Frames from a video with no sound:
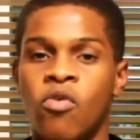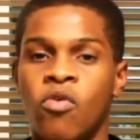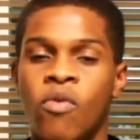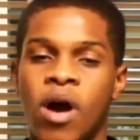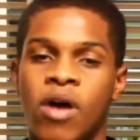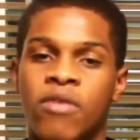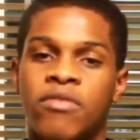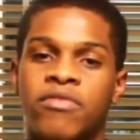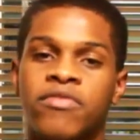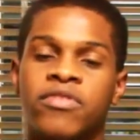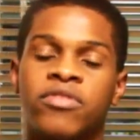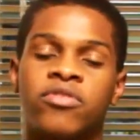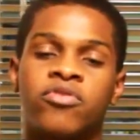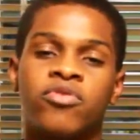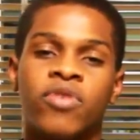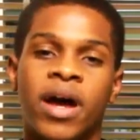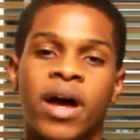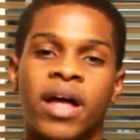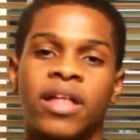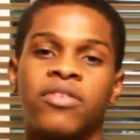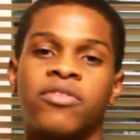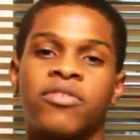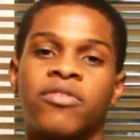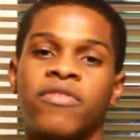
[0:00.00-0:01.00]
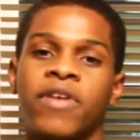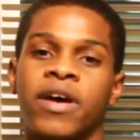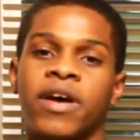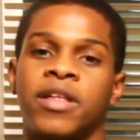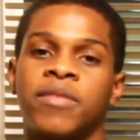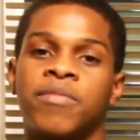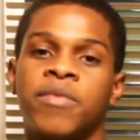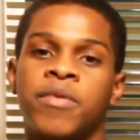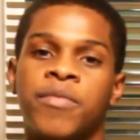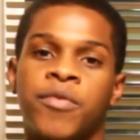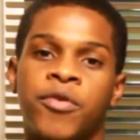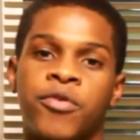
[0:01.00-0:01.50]
Well, if you try to
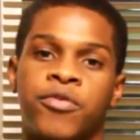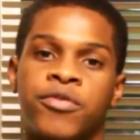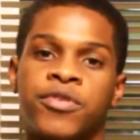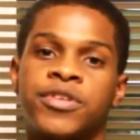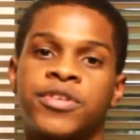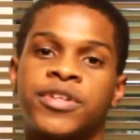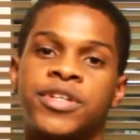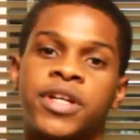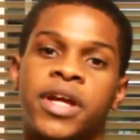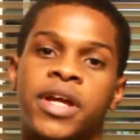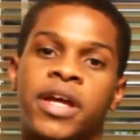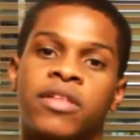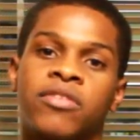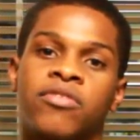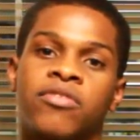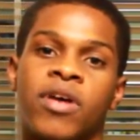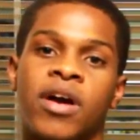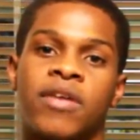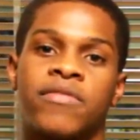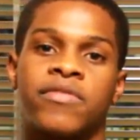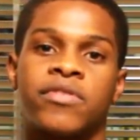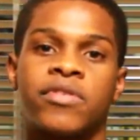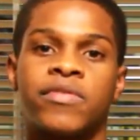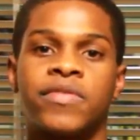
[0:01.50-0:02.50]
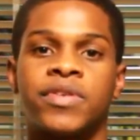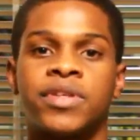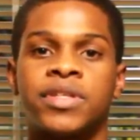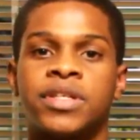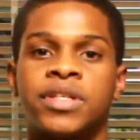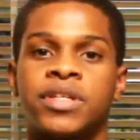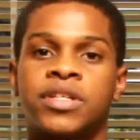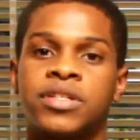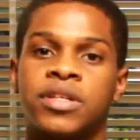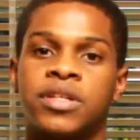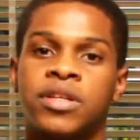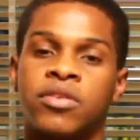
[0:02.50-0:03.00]
find people on the internet, you have
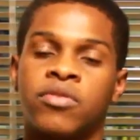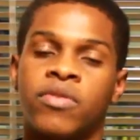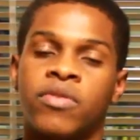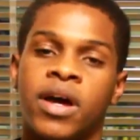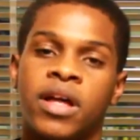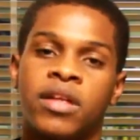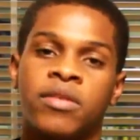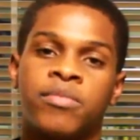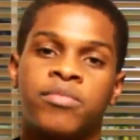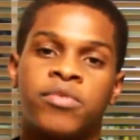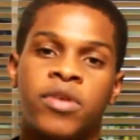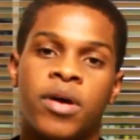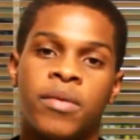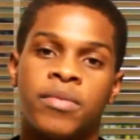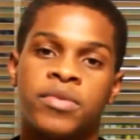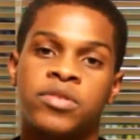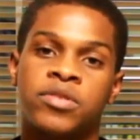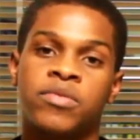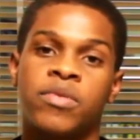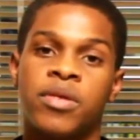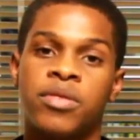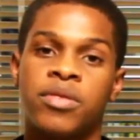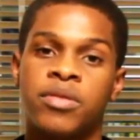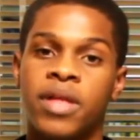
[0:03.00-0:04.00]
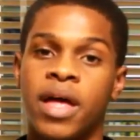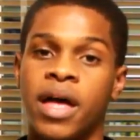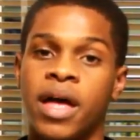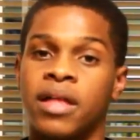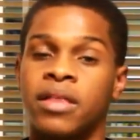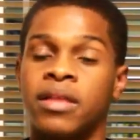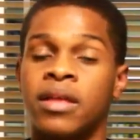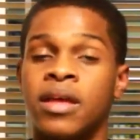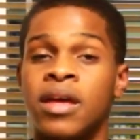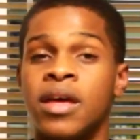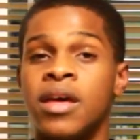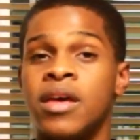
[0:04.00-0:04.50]
conversation and you have problems with
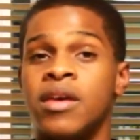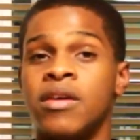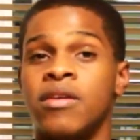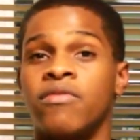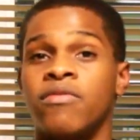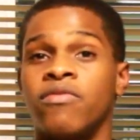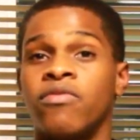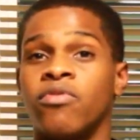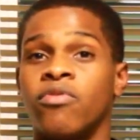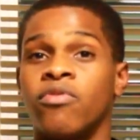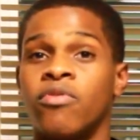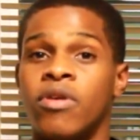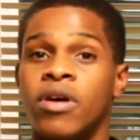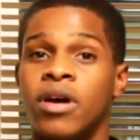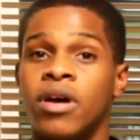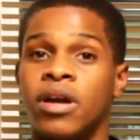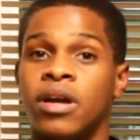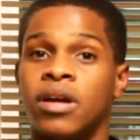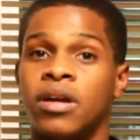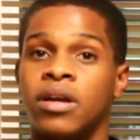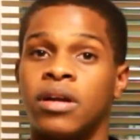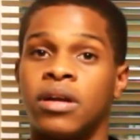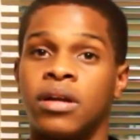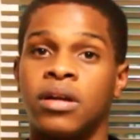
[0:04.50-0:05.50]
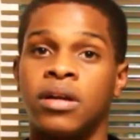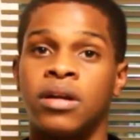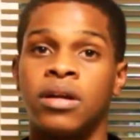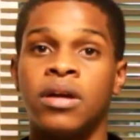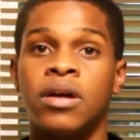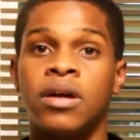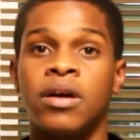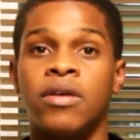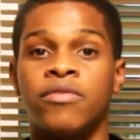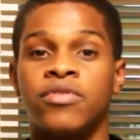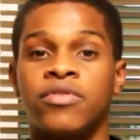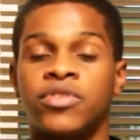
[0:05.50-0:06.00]
that, If you are
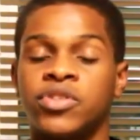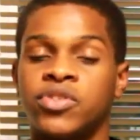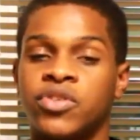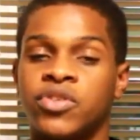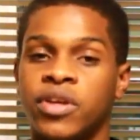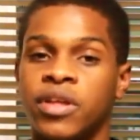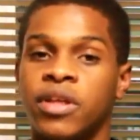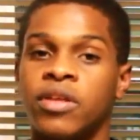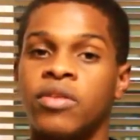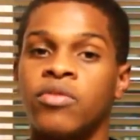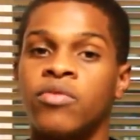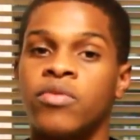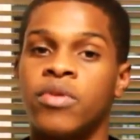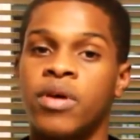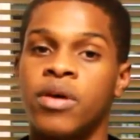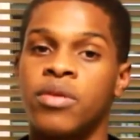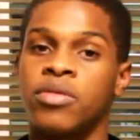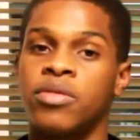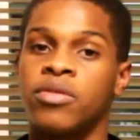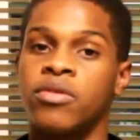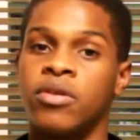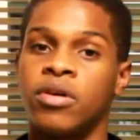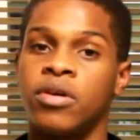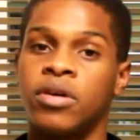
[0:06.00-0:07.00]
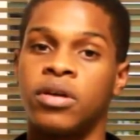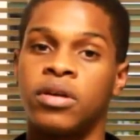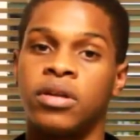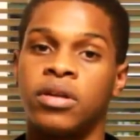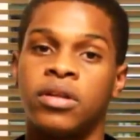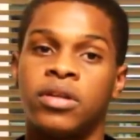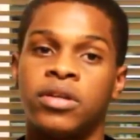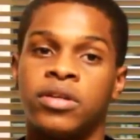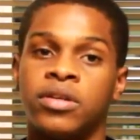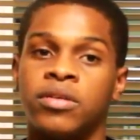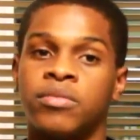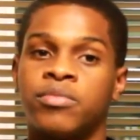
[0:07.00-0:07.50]
frustrated with your
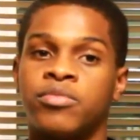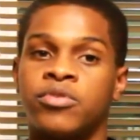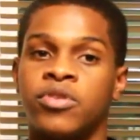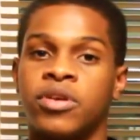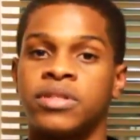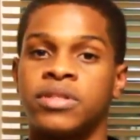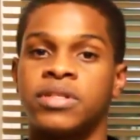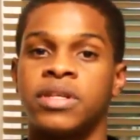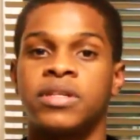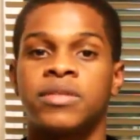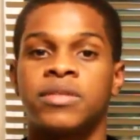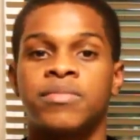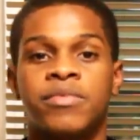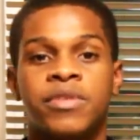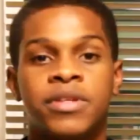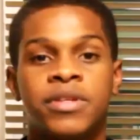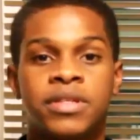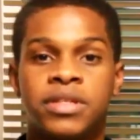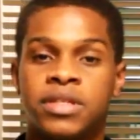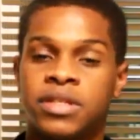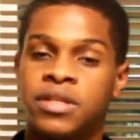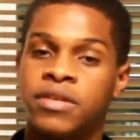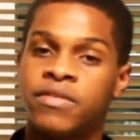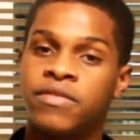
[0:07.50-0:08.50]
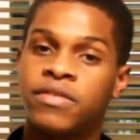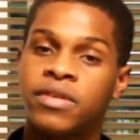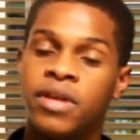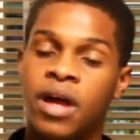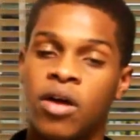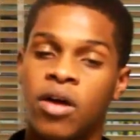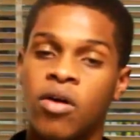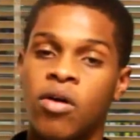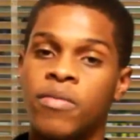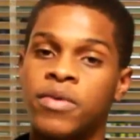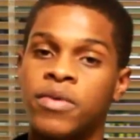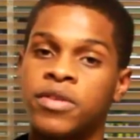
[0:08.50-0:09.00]
learning process, please leave a
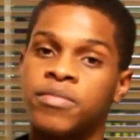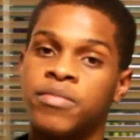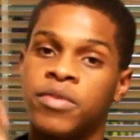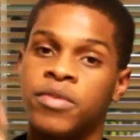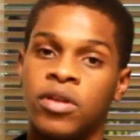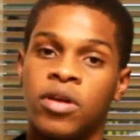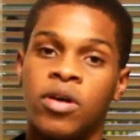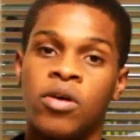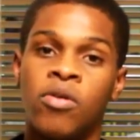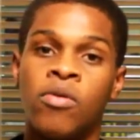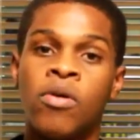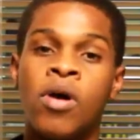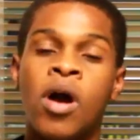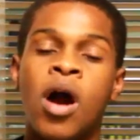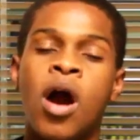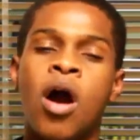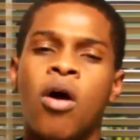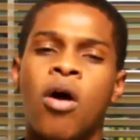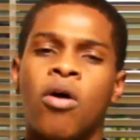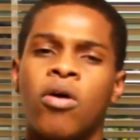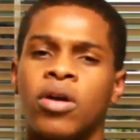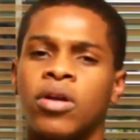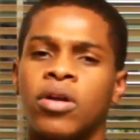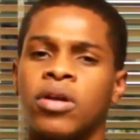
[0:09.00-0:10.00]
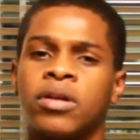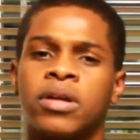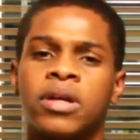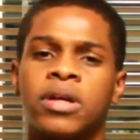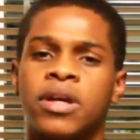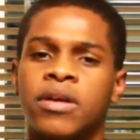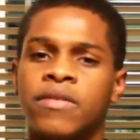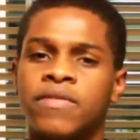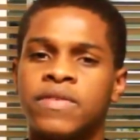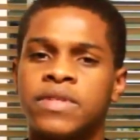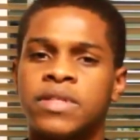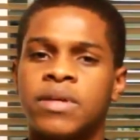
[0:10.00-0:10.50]
comment below or
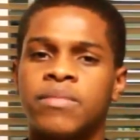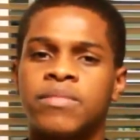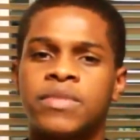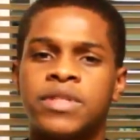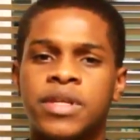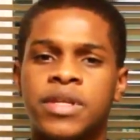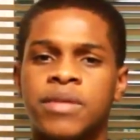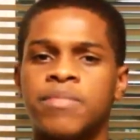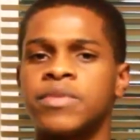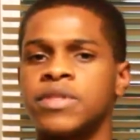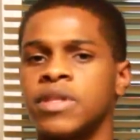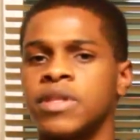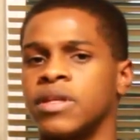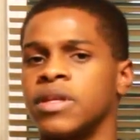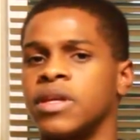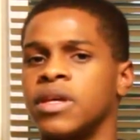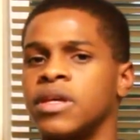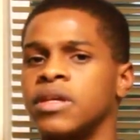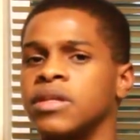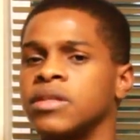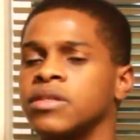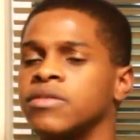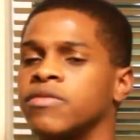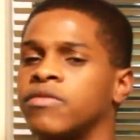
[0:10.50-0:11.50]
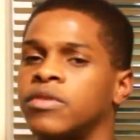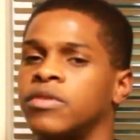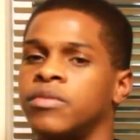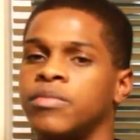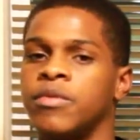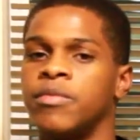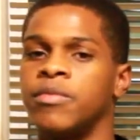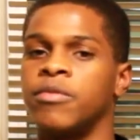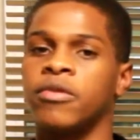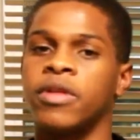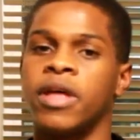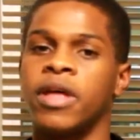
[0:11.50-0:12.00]
give some tips and hints for
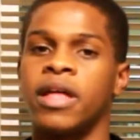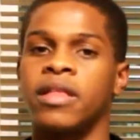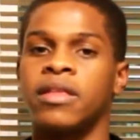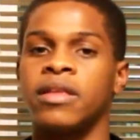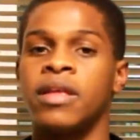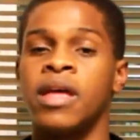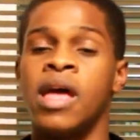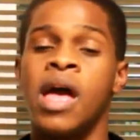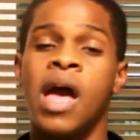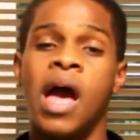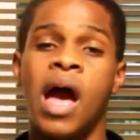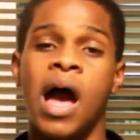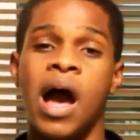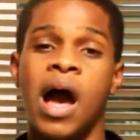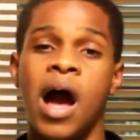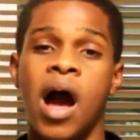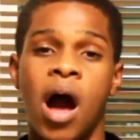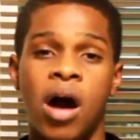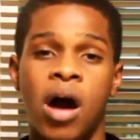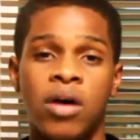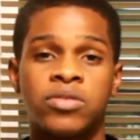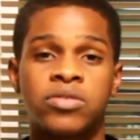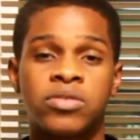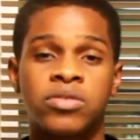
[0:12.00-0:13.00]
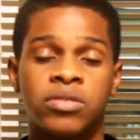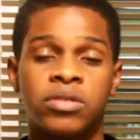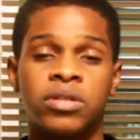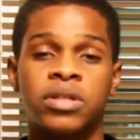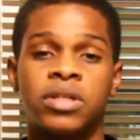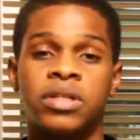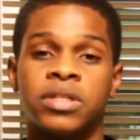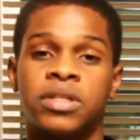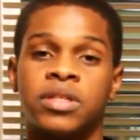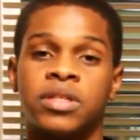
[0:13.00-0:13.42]
people that are also